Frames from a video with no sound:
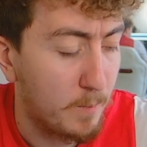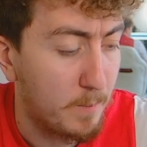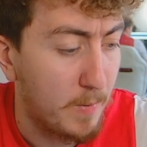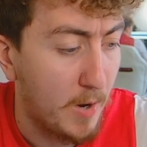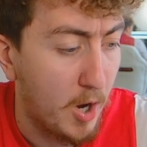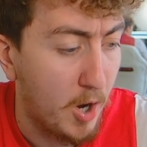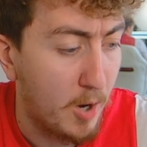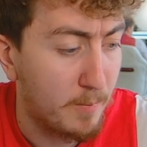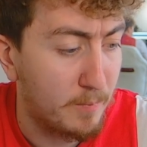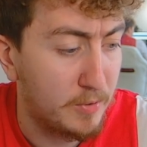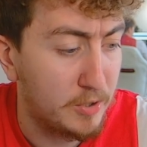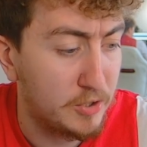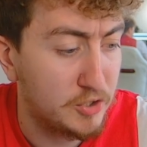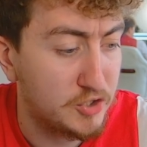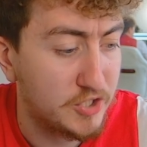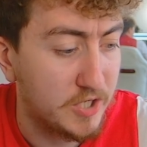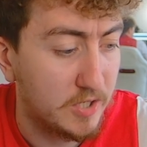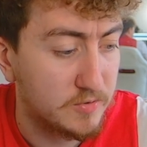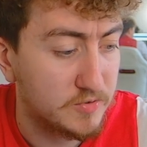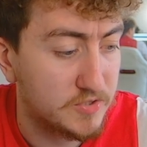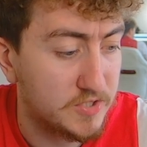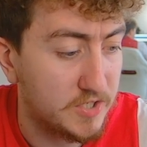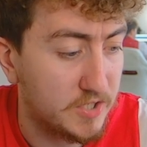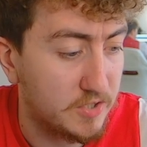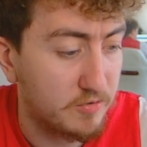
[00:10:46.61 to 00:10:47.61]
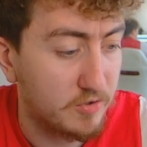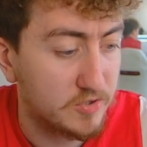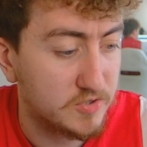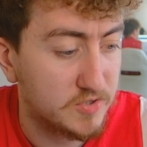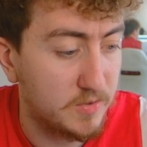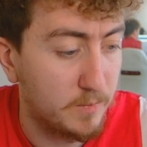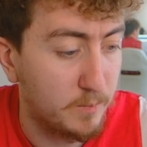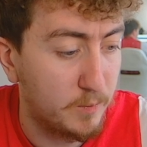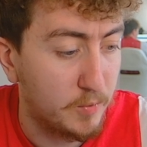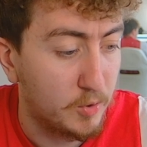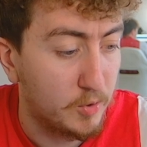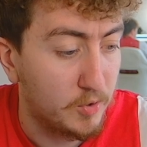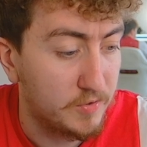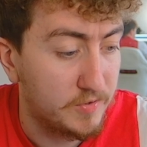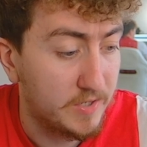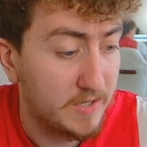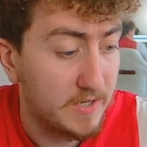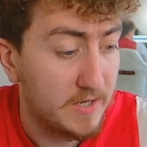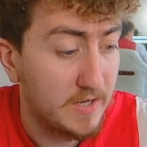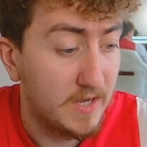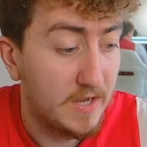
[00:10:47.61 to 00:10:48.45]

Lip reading: Palmer and Chelsea across the board.